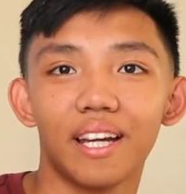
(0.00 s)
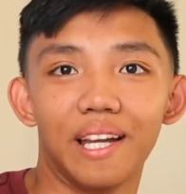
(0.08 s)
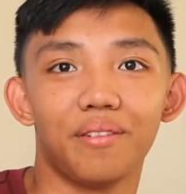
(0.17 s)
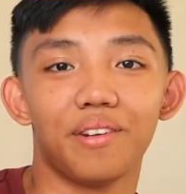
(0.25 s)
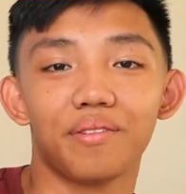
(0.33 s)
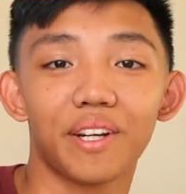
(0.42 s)

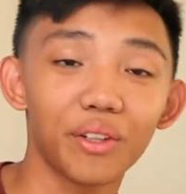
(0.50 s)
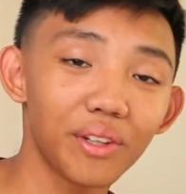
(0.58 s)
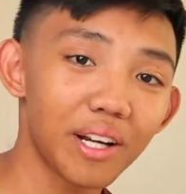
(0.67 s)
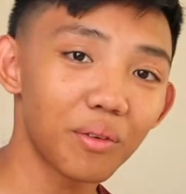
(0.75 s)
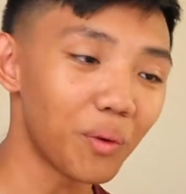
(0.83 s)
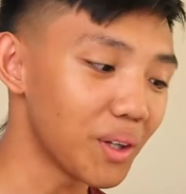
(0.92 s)
and if I don't
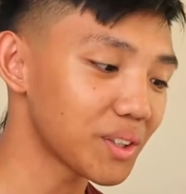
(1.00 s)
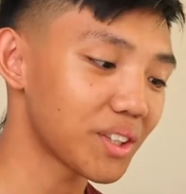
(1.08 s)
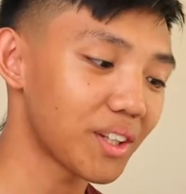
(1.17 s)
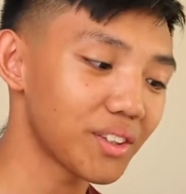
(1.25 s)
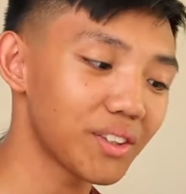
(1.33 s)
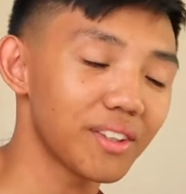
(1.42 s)
have a wall
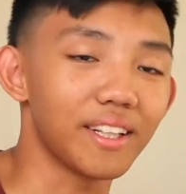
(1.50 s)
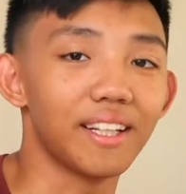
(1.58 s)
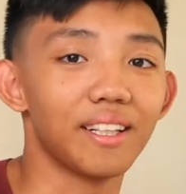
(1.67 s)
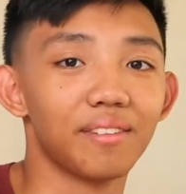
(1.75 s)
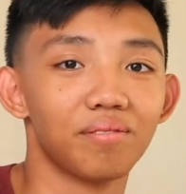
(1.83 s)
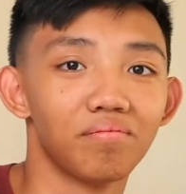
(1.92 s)
charger,
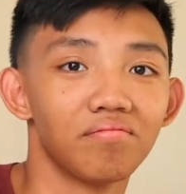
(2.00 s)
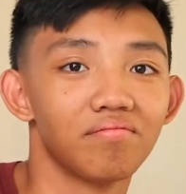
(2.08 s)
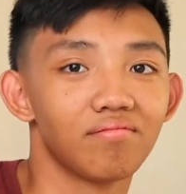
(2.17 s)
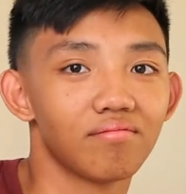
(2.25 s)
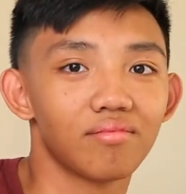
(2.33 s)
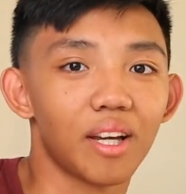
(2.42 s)
then
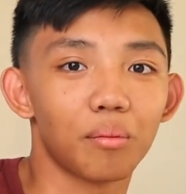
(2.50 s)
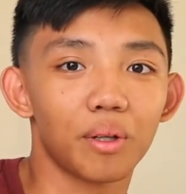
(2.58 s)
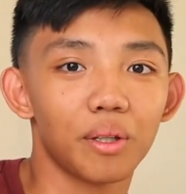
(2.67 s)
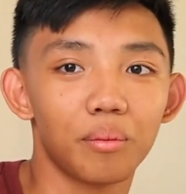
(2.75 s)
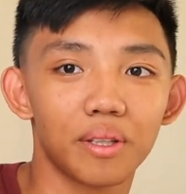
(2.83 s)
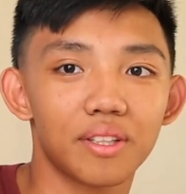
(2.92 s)
I
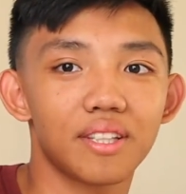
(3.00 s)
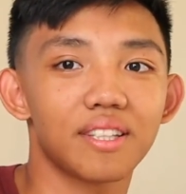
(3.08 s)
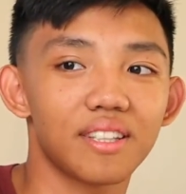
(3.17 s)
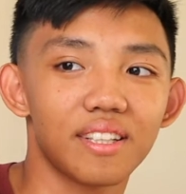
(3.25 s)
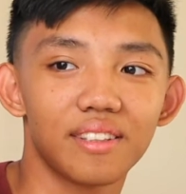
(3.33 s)
pretty much